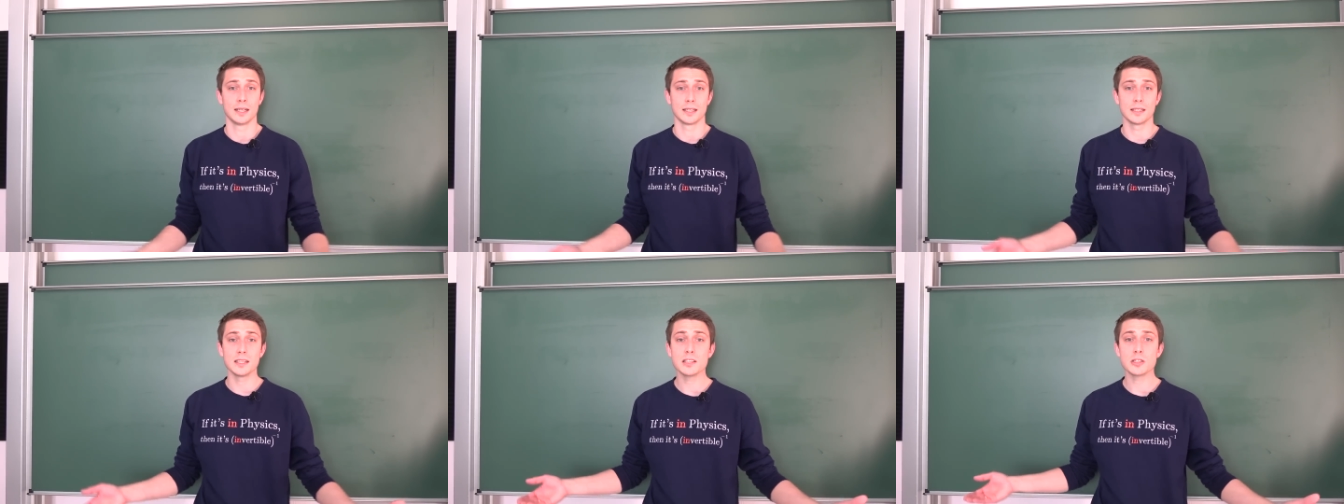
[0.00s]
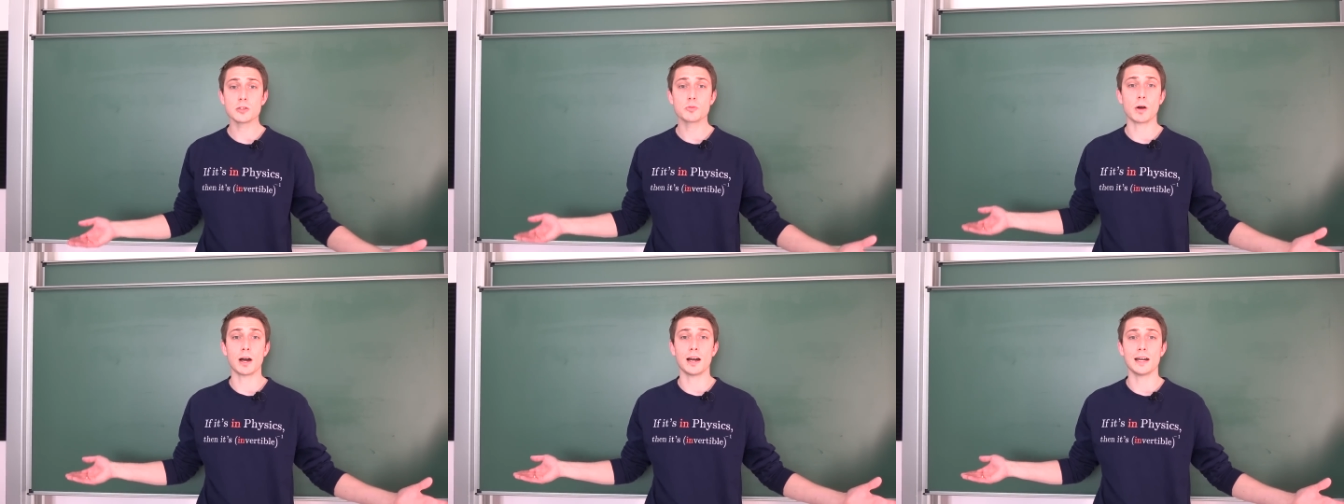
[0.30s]
This
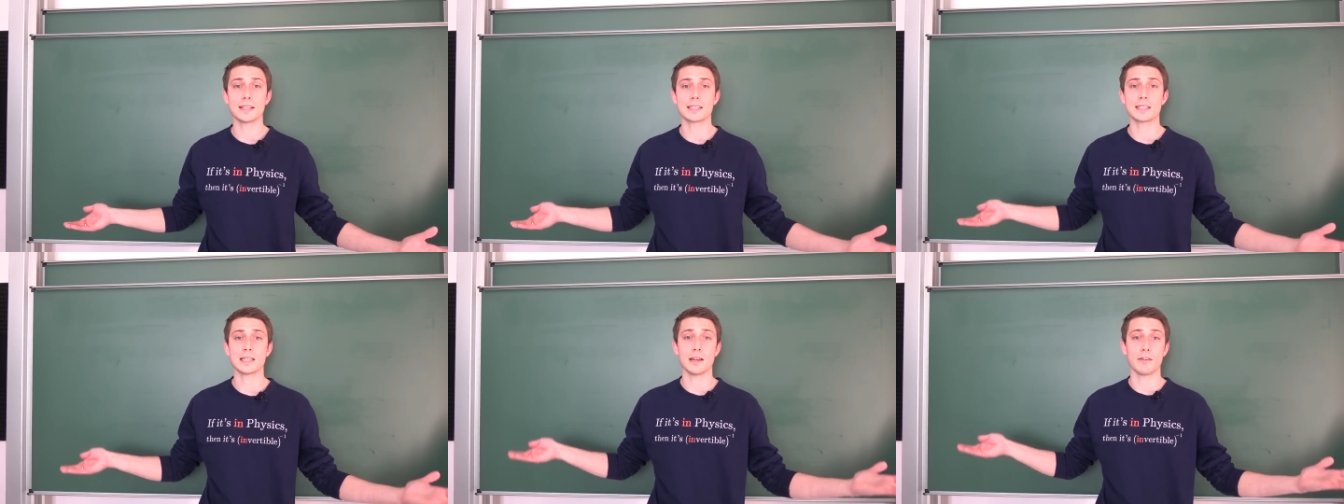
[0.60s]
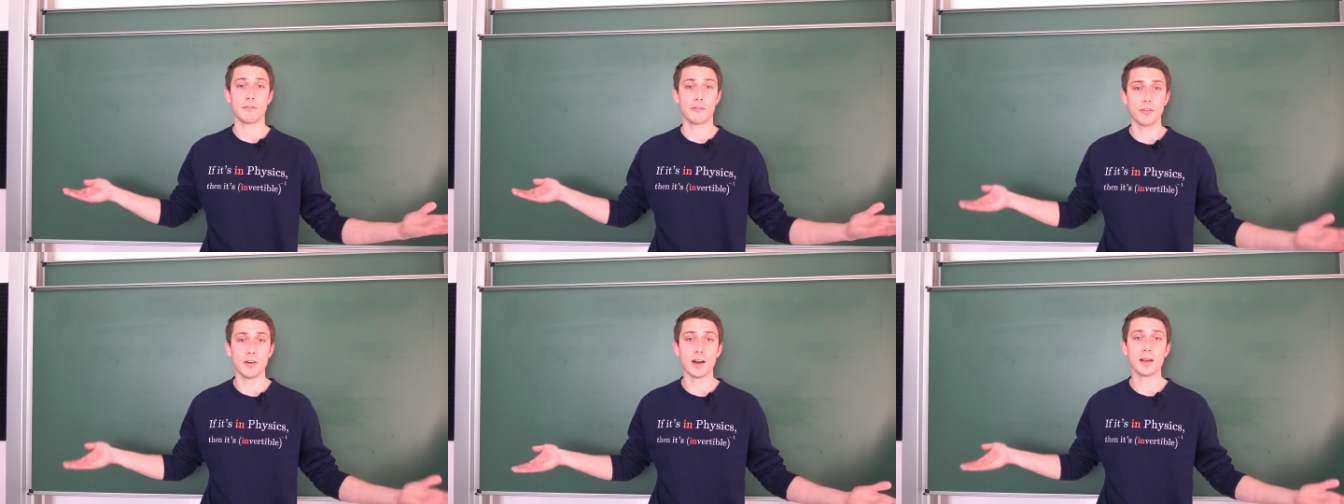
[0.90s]
is why I say
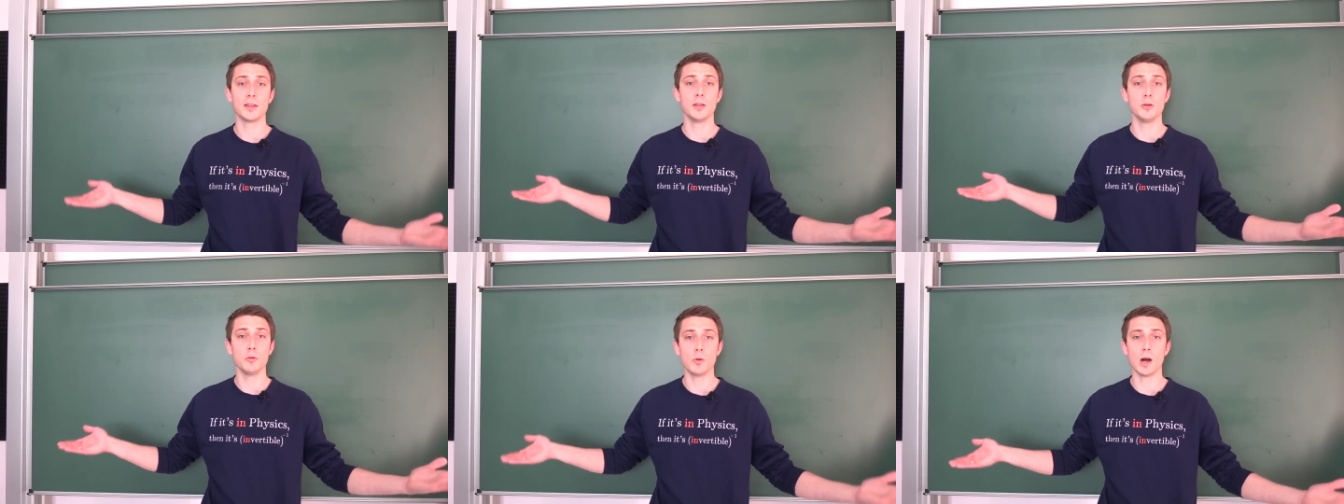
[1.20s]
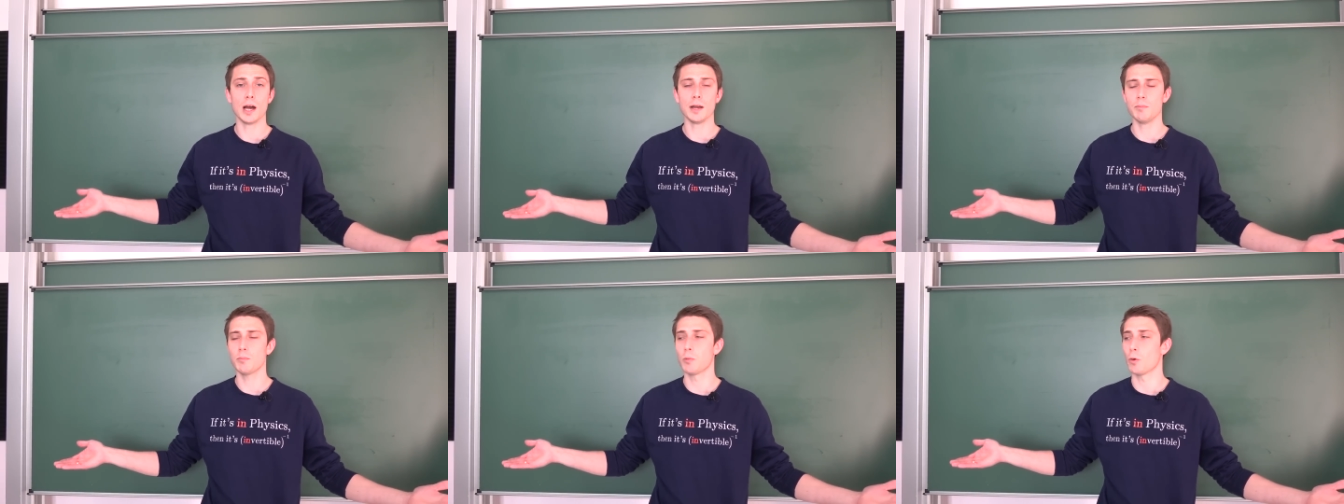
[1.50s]
meme
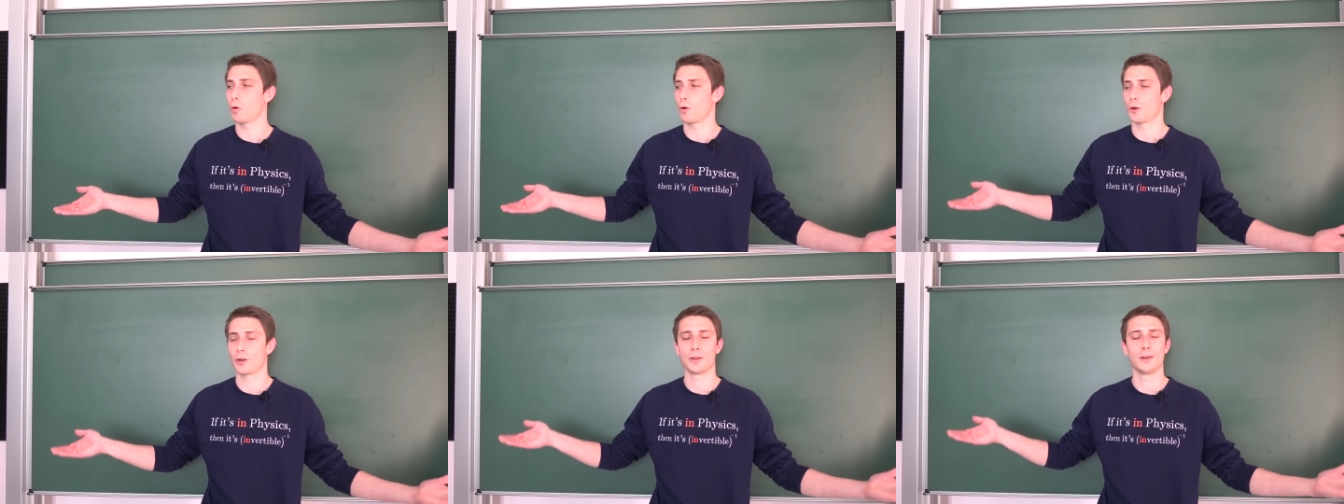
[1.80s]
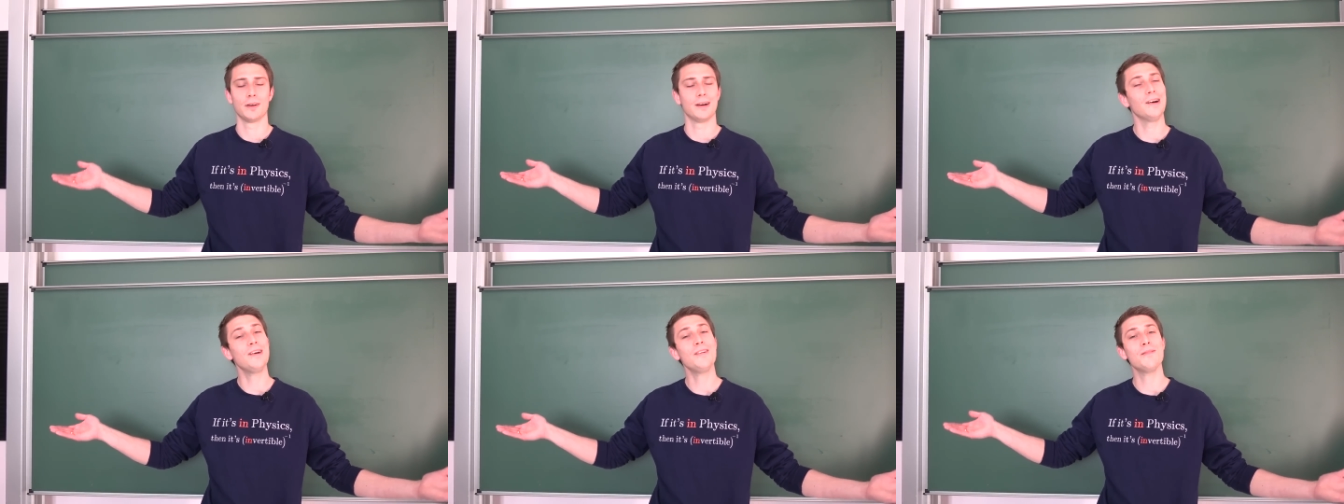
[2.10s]
whiteboard.
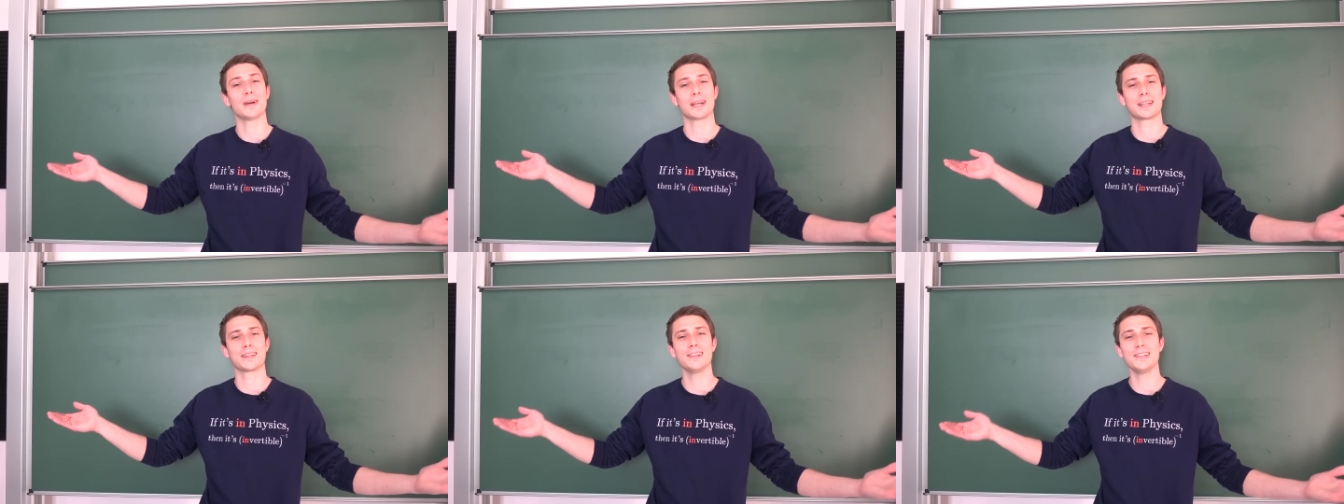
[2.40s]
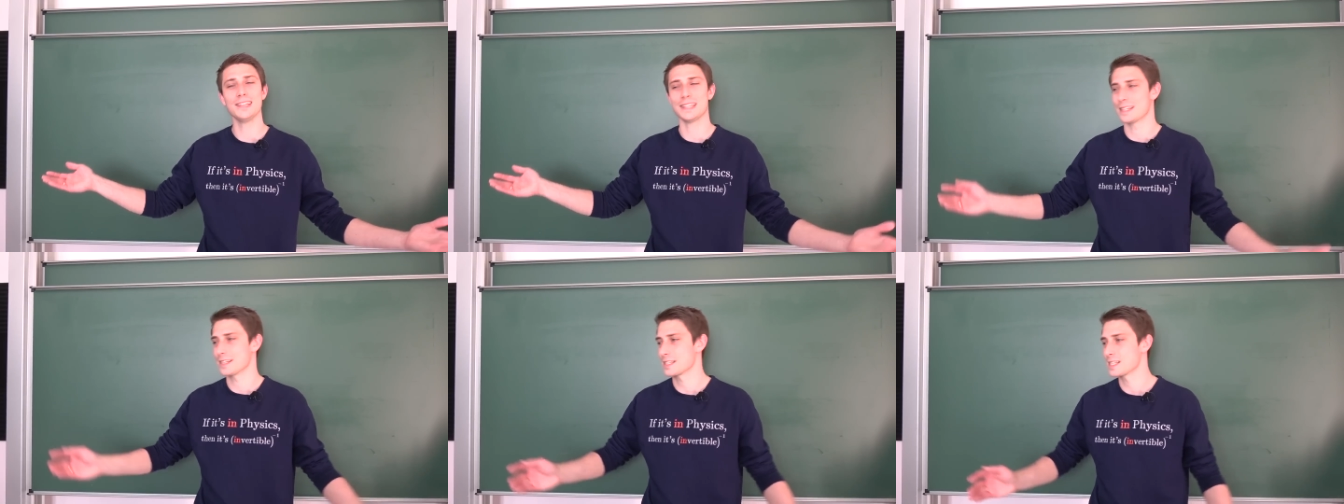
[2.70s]
Oh my
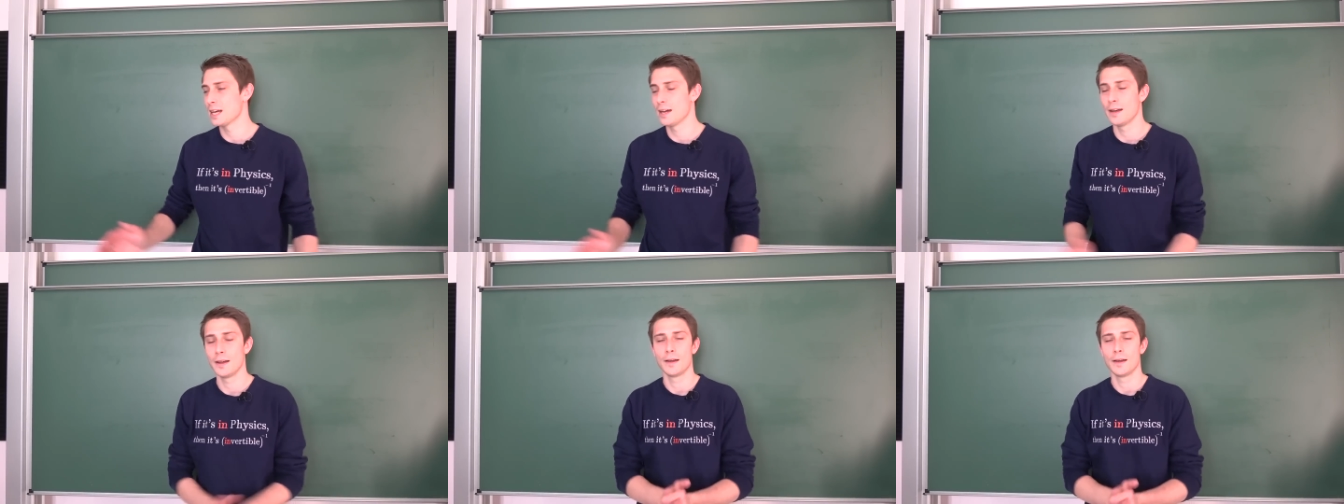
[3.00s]
goodness.